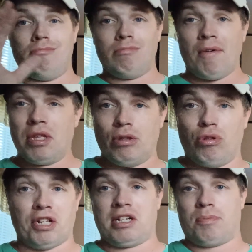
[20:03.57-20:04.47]
everything
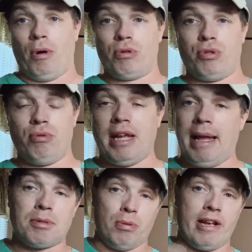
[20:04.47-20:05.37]
loads like it's supposed to.
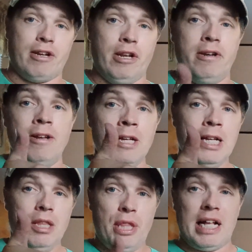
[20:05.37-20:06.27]
Games play good.
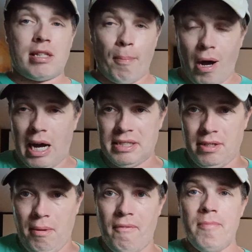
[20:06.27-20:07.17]
That's a
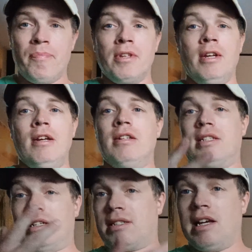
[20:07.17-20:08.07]
positive.
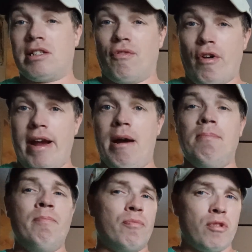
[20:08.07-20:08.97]
6 gigs of
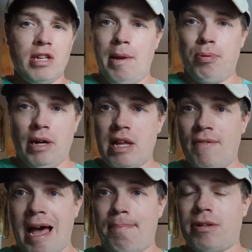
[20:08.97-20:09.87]
RAM, keep plenty of
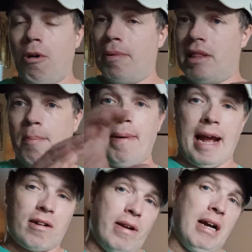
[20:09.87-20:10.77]
apps open in the
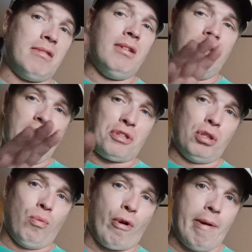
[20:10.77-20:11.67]
background.
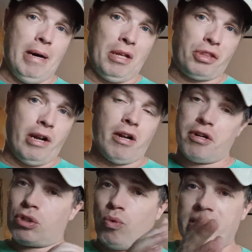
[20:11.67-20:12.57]
Nothing to worry about there.
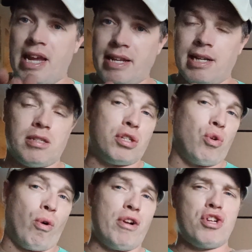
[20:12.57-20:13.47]
128 gigs of
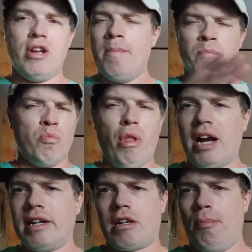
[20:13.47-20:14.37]
storage,
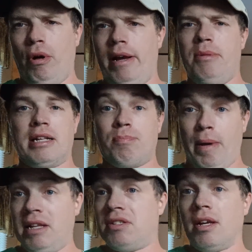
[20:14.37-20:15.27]
not going to complain. That's
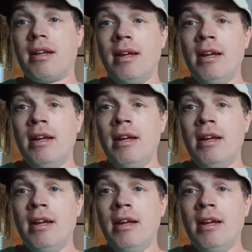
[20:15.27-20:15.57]
basic.